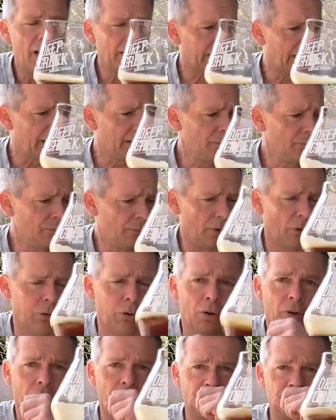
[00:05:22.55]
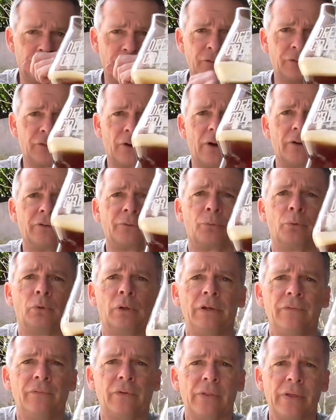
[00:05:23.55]
Okay, excuse guys,
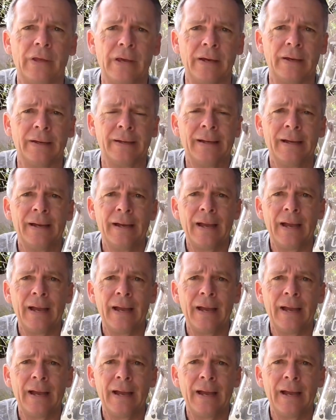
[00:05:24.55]
we'll leave it there.